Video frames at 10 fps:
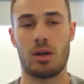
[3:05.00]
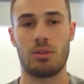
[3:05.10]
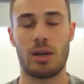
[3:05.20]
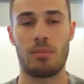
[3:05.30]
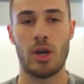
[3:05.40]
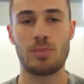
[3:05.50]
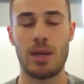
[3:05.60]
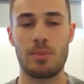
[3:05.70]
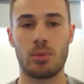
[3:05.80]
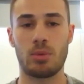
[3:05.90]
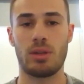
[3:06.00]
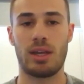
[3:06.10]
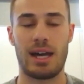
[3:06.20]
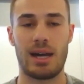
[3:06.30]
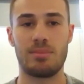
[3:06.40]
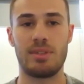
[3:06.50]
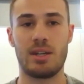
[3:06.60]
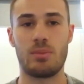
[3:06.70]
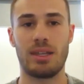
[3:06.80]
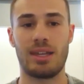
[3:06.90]
like most people, um,
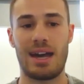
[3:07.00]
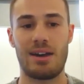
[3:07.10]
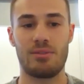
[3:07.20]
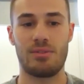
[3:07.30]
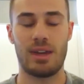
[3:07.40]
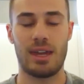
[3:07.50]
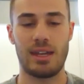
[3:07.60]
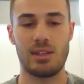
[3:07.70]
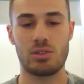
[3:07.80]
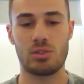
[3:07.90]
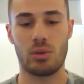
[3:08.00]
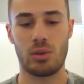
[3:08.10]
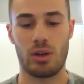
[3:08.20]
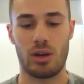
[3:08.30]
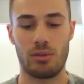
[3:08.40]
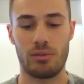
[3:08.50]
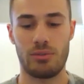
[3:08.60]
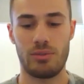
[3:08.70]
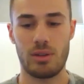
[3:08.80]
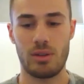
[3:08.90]
didn't really have any sort of,
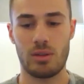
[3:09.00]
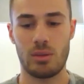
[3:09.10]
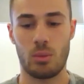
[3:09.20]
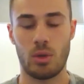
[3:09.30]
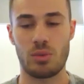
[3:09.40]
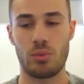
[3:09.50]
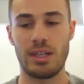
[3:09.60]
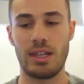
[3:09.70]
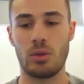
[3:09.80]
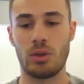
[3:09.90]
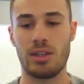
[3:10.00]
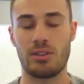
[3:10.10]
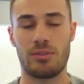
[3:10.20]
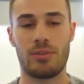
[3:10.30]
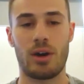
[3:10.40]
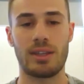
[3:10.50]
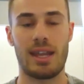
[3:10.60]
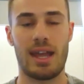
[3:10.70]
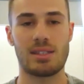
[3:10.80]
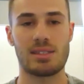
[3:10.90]
wasn't really looking to find
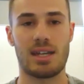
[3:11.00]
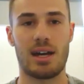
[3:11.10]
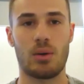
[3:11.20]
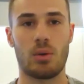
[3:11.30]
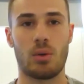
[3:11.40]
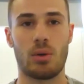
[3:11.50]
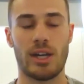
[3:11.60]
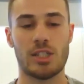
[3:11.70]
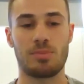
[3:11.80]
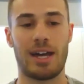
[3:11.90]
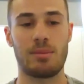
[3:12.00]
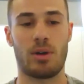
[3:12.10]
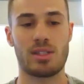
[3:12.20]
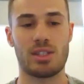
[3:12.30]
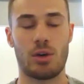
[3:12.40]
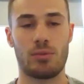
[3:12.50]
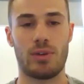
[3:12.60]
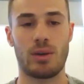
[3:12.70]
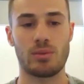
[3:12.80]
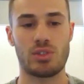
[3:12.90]
an answer or explain myself.
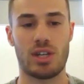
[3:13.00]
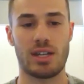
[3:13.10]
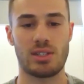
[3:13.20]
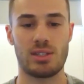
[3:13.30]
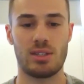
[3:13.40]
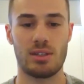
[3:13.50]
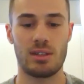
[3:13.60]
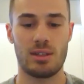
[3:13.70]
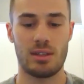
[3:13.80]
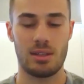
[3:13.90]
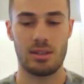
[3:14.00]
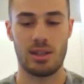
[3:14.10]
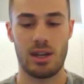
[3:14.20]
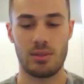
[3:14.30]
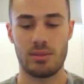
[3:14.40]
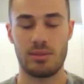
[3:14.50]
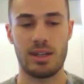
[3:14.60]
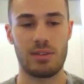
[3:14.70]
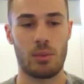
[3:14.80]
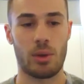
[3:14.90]
I was just, you know,
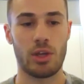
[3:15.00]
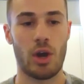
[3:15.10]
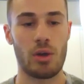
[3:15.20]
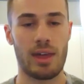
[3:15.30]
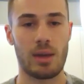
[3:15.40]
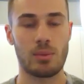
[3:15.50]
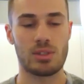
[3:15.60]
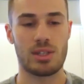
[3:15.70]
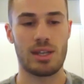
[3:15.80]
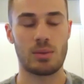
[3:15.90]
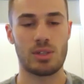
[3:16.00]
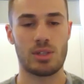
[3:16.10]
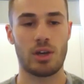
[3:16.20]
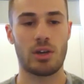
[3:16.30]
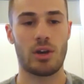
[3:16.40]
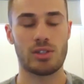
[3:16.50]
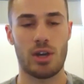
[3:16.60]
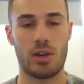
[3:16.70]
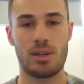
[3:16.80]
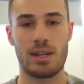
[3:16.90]
didn't even want to go there. It was a, it was a no go
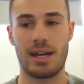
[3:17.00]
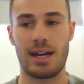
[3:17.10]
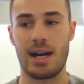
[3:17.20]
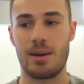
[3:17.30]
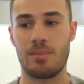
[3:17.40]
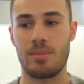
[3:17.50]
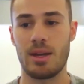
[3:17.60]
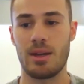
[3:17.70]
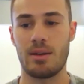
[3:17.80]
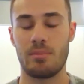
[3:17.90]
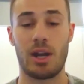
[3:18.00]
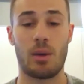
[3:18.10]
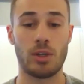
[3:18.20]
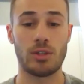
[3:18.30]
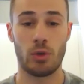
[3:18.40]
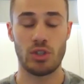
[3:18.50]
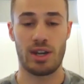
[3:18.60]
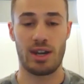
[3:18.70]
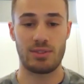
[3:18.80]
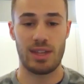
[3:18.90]
zone. Um, but I was fortunate
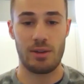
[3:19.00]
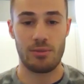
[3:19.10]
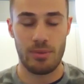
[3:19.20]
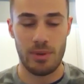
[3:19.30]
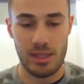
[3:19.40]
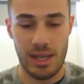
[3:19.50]
enough to have